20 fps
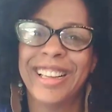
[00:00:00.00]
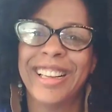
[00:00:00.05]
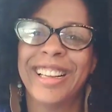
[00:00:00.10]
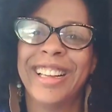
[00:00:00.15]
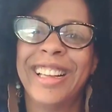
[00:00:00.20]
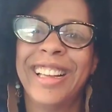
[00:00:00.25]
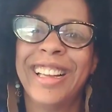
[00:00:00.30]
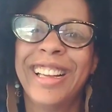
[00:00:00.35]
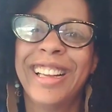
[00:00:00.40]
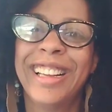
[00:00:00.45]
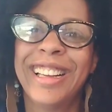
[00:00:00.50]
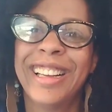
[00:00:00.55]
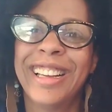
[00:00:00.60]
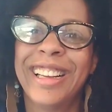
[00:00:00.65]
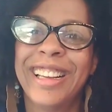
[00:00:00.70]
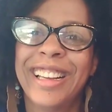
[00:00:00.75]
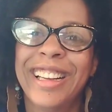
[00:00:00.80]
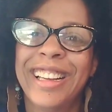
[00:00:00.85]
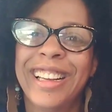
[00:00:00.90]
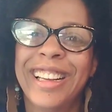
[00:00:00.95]

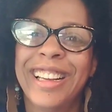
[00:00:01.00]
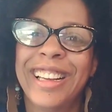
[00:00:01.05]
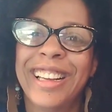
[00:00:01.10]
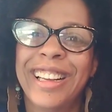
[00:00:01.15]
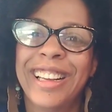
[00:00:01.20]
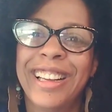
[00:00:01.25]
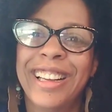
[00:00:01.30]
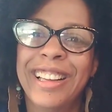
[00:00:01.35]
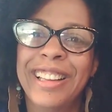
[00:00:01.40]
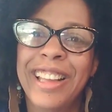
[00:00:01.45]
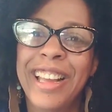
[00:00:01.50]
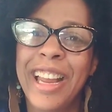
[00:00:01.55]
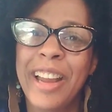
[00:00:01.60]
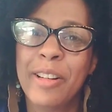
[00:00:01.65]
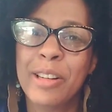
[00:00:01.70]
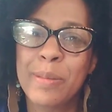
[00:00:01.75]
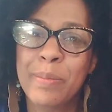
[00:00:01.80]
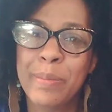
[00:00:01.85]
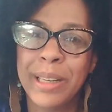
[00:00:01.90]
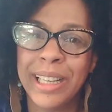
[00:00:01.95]
The
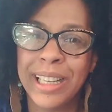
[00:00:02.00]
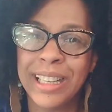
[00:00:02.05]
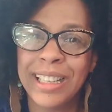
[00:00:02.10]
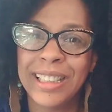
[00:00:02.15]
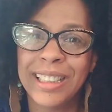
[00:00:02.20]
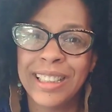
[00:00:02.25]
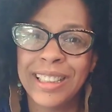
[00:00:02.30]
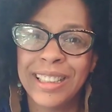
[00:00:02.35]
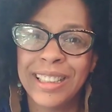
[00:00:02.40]
hair is big.